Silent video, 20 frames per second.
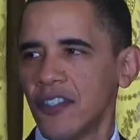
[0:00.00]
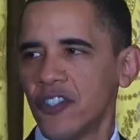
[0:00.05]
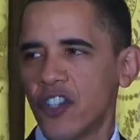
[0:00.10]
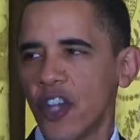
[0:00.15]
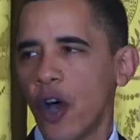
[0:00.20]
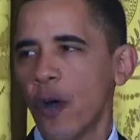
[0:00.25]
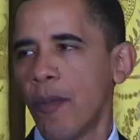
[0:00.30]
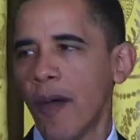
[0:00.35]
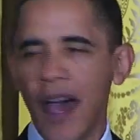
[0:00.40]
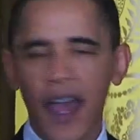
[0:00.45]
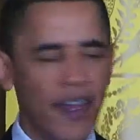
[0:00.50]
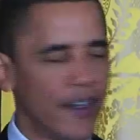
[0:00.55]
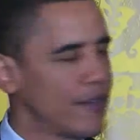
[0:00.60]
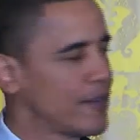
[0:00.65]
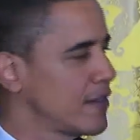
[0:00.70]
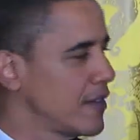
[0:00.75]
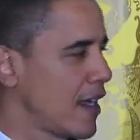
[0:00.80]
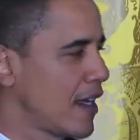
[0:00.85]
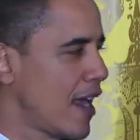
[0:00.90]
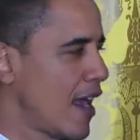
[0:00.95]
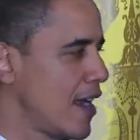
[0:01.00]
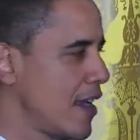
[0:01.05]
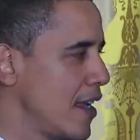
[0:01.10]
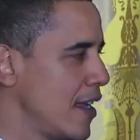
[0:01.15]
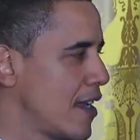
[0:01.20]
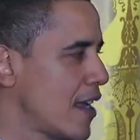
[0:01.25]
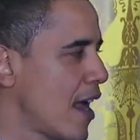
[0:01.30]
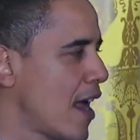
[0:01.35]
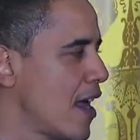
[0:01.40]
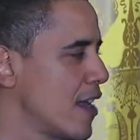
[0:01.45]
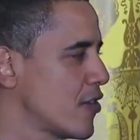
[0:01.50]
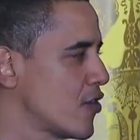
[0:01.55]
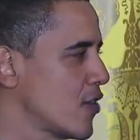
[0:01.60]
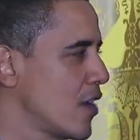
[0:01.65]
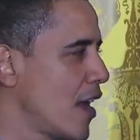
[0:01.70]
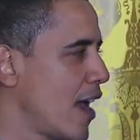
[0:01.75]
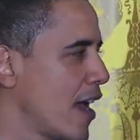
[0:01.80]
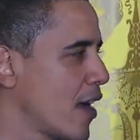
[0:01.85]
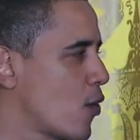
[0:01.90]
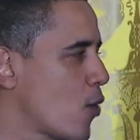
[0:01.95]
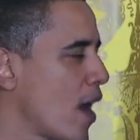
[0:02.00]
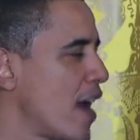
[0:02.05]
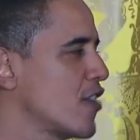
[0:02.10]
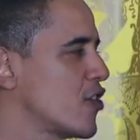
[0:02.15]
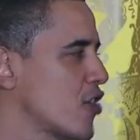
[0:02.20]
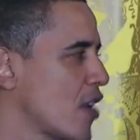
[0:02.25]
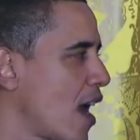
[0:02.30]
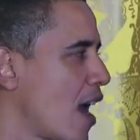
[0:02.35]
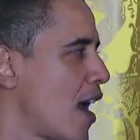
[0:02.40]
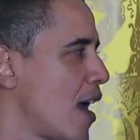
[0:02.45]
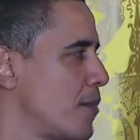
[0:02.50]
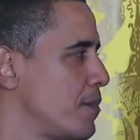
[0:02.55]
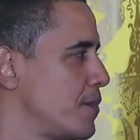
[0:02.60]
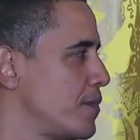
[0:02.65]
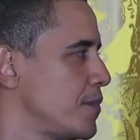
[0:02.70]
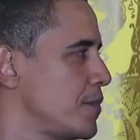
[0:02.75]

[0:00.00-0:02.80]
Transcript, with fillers: Joe Biden. And he does a great job